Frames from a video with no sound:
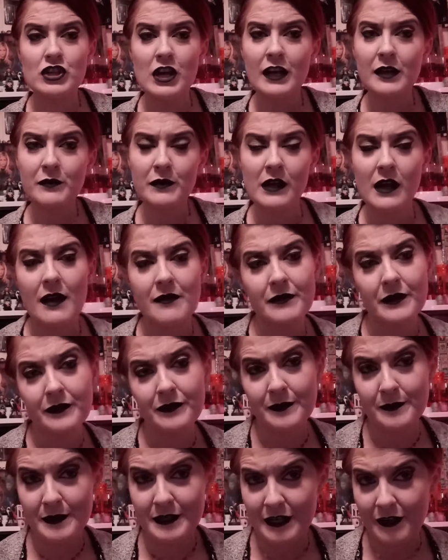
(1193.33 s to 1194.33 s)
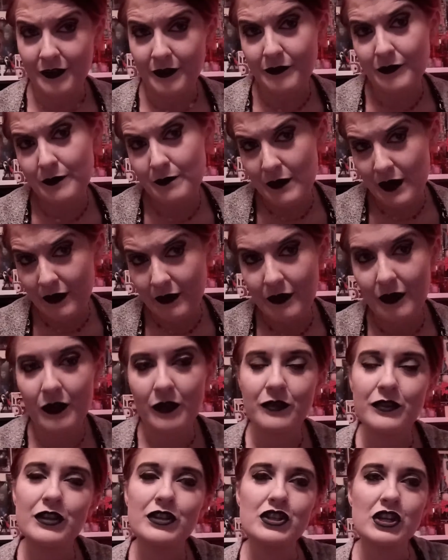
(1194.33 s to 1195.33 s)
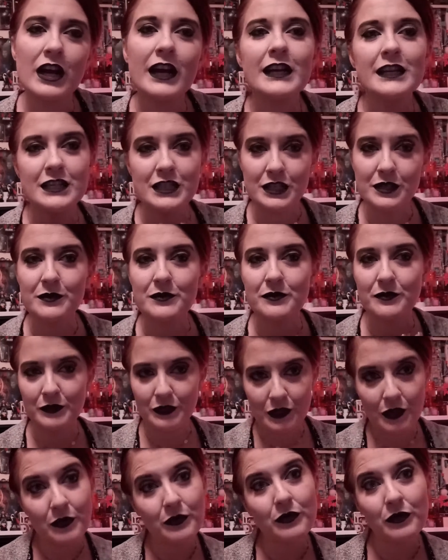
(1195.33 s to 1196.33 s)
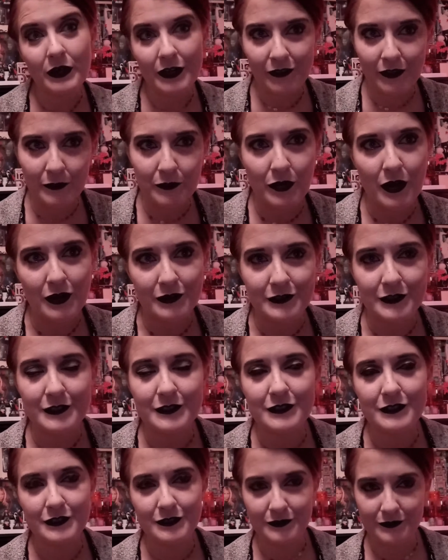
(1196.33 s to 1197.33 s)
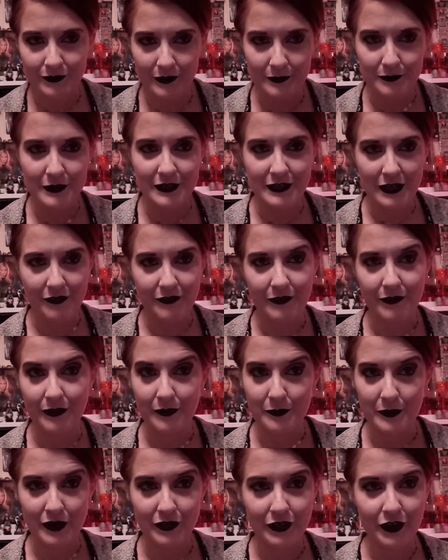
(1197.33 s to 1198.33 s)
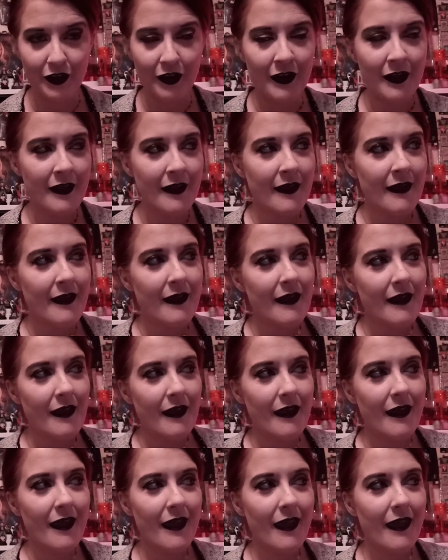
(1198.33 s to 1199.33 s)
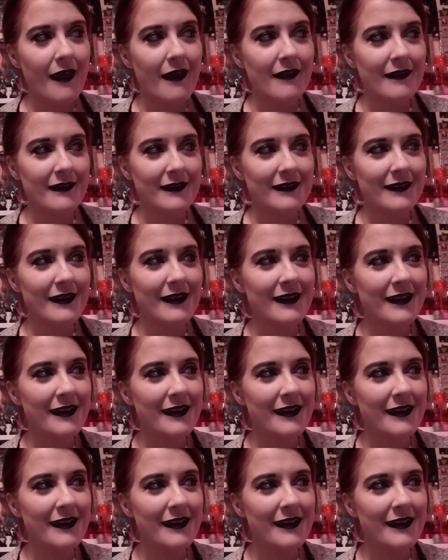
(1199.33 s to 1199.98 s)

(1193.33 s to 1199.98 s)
they're trying to recover from the death of her mother. They're trying to go grieving process from the death of their mother. and